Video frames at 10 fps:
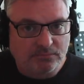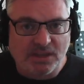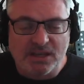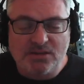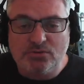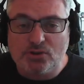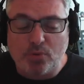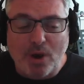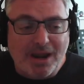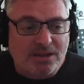This was
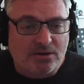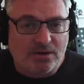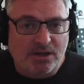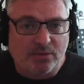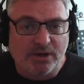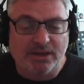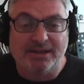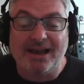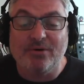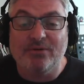23 quid.
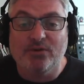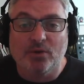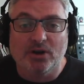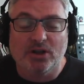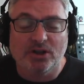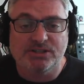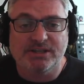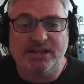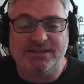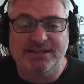Now if you want a
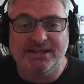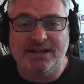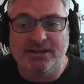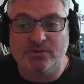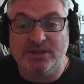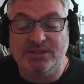Logitech C920,